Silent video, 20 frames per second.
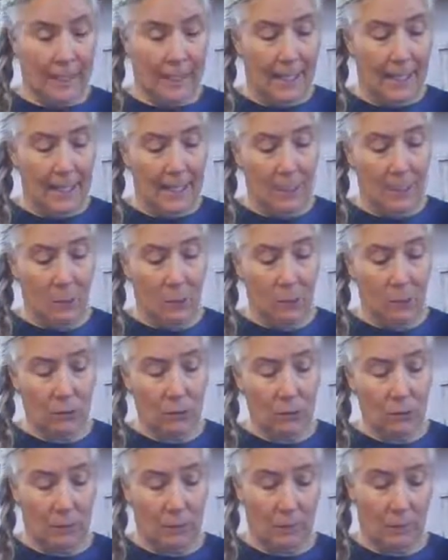and he told
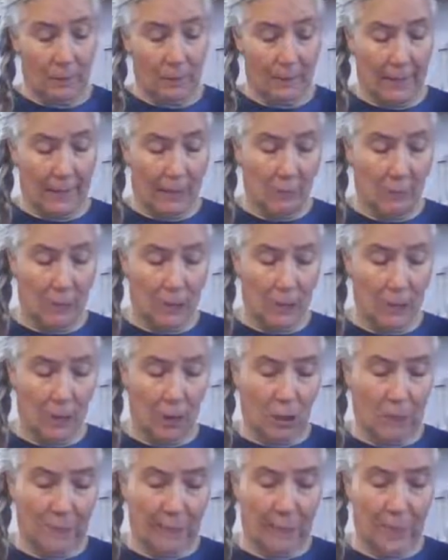Zorba that when
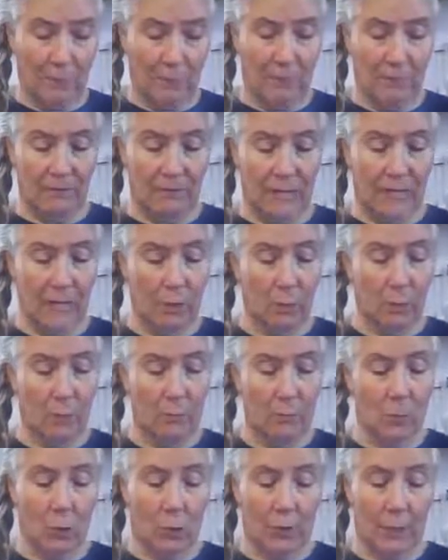dawn came the following
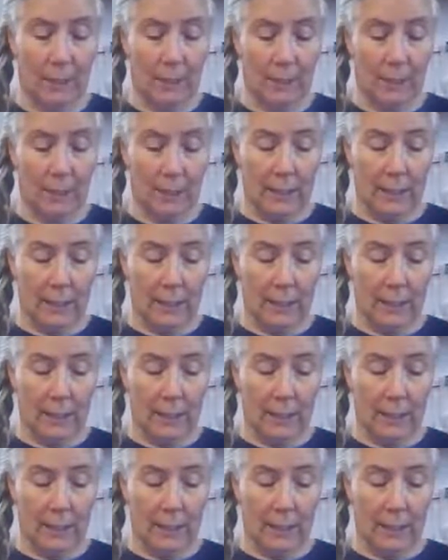morning,